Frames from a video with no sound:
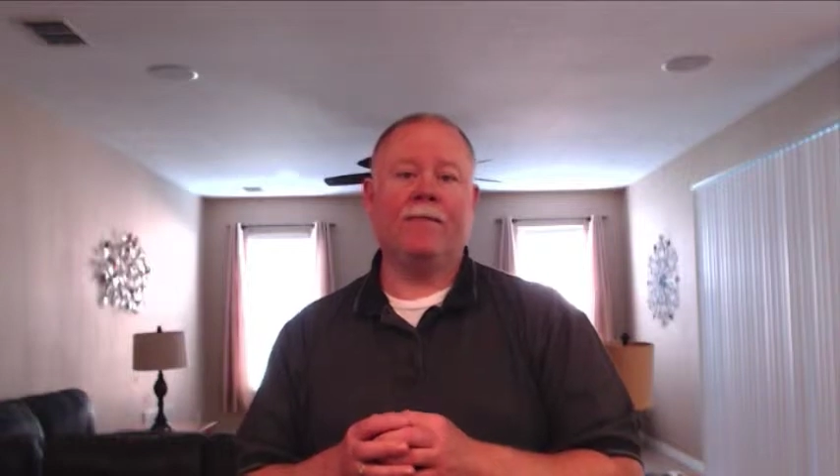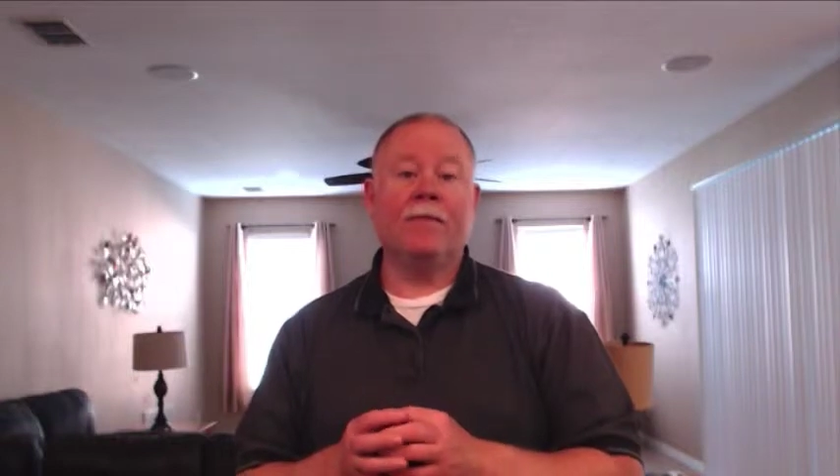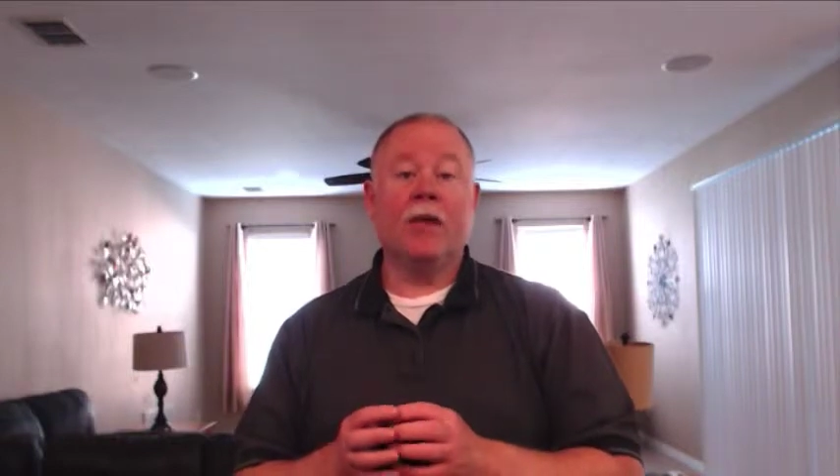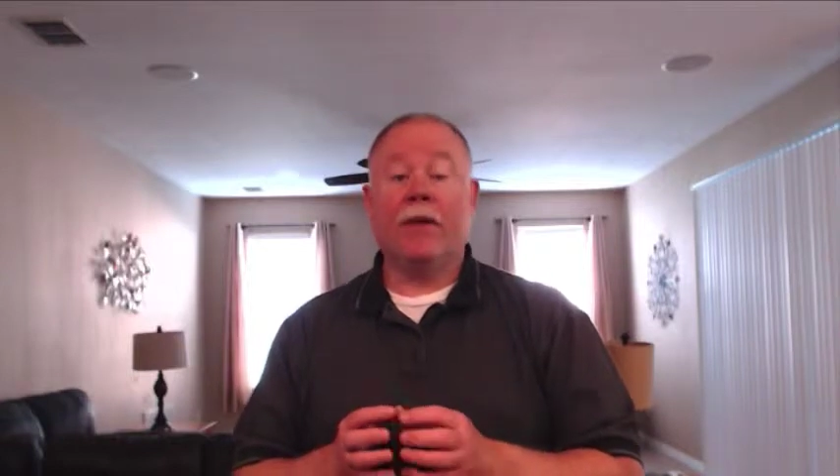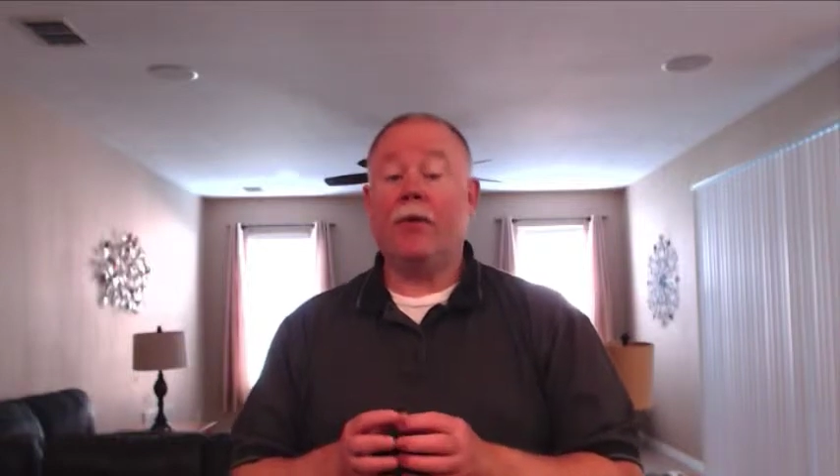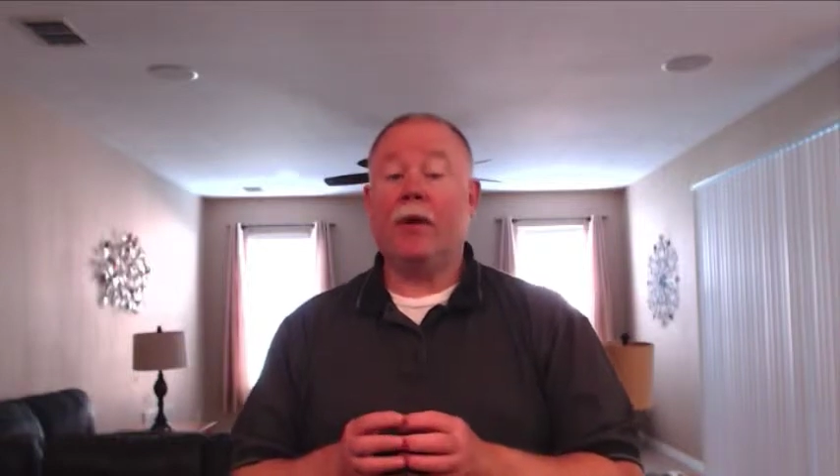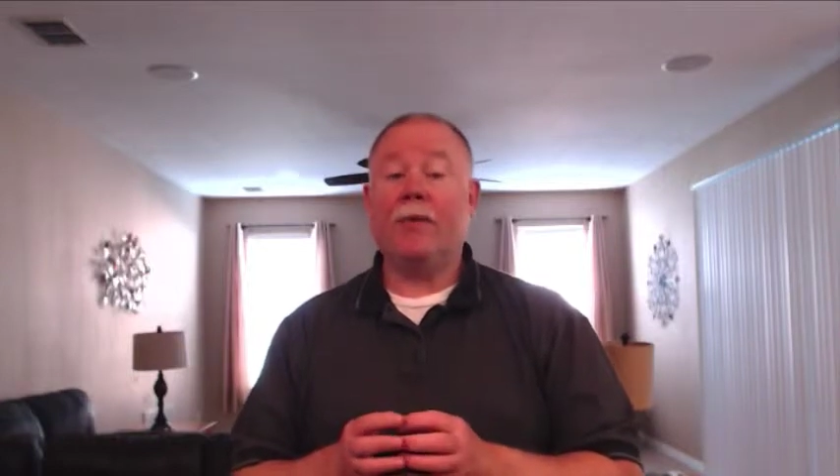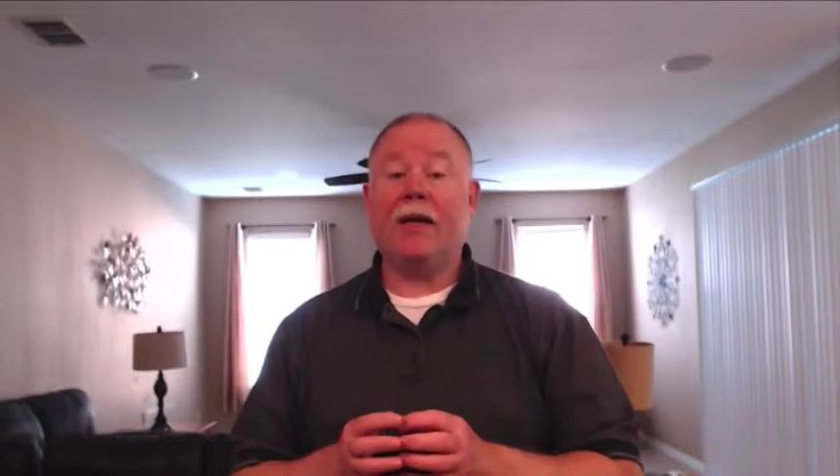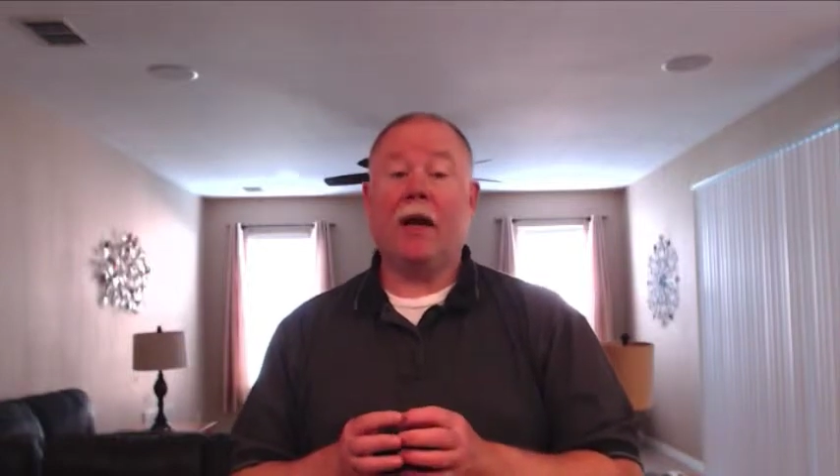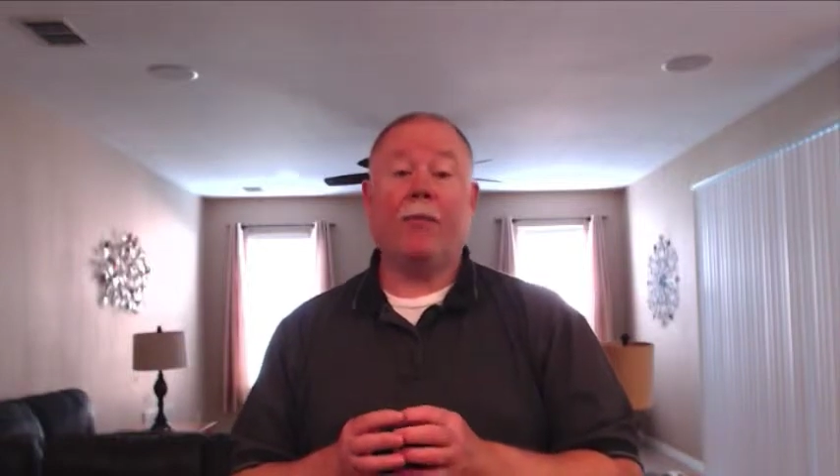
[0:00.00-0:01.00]
If you want
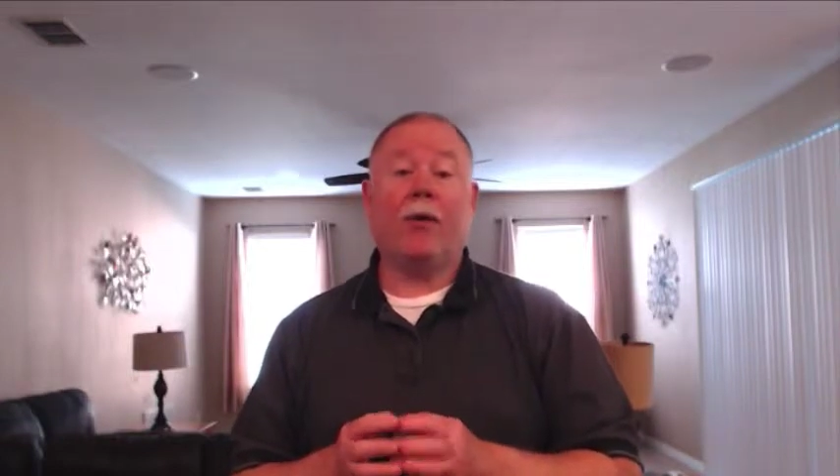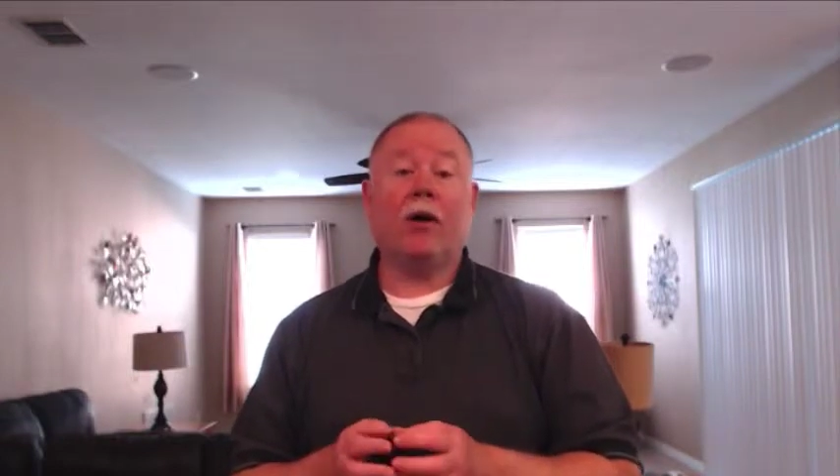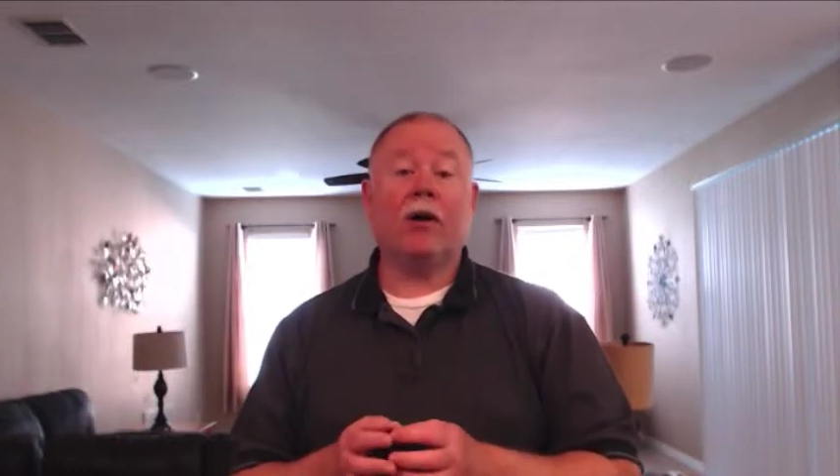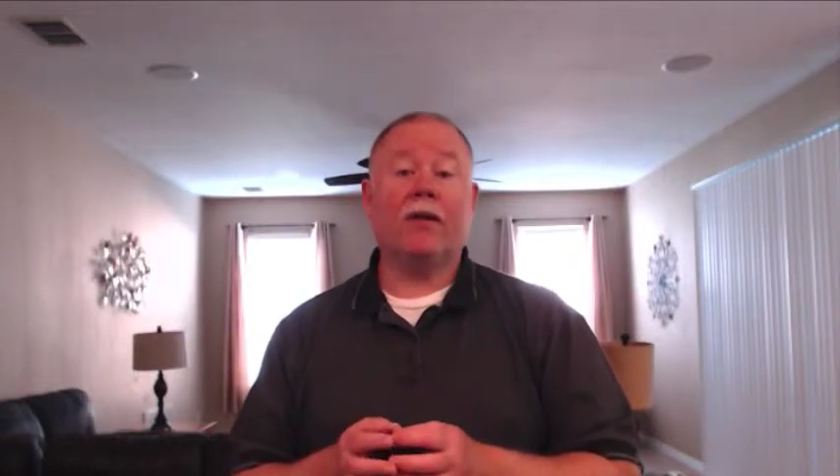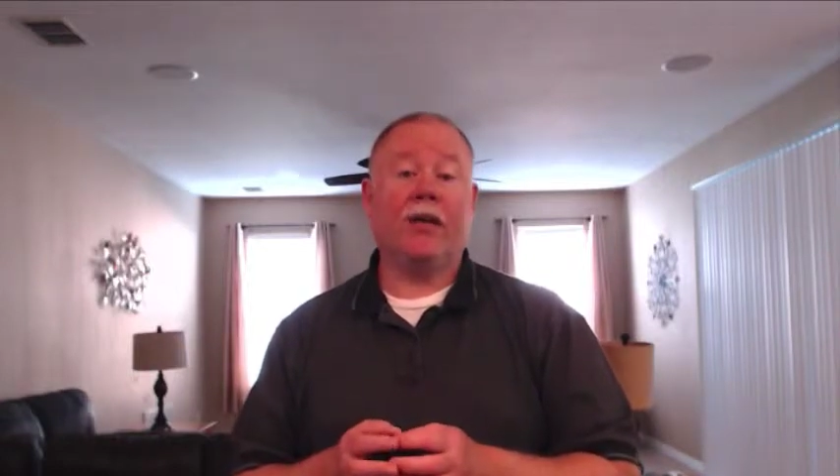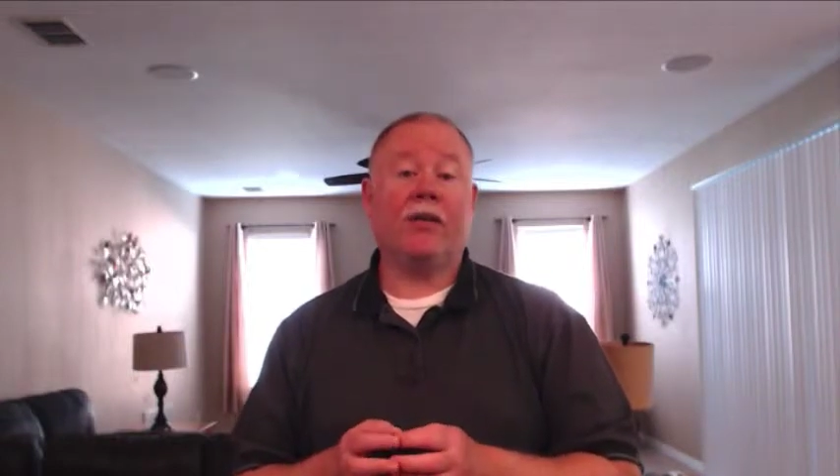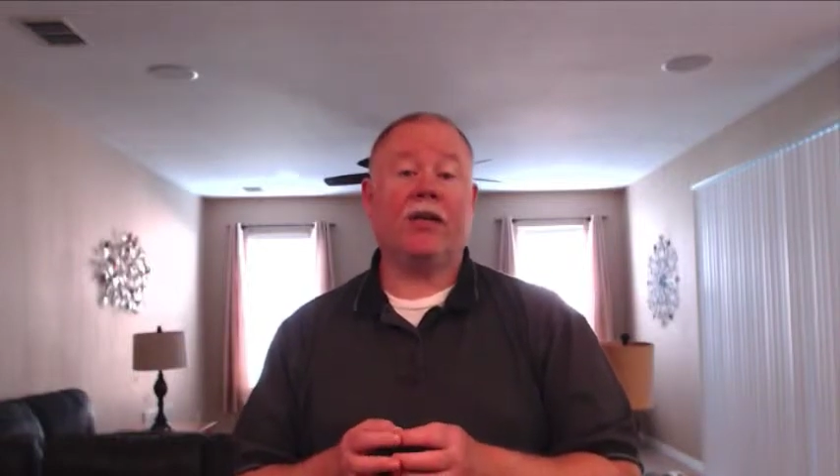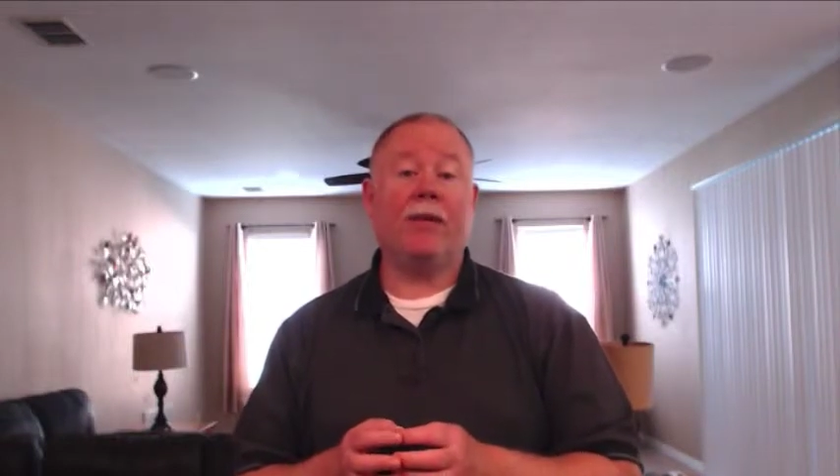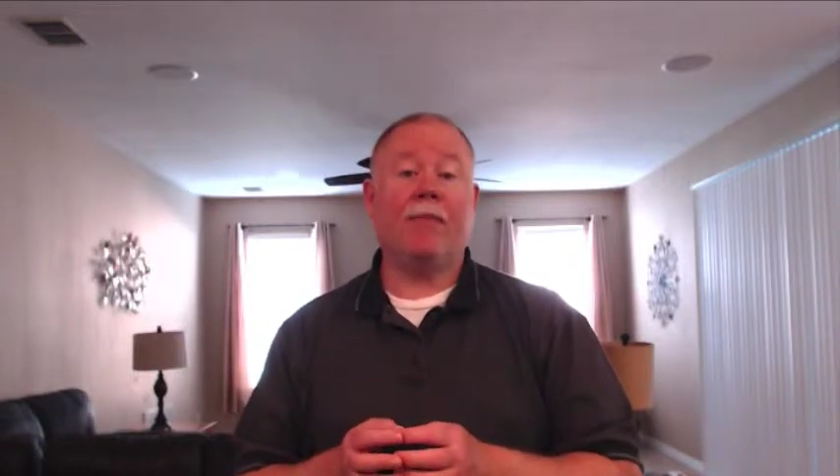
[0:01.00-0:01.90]
to become part of the SA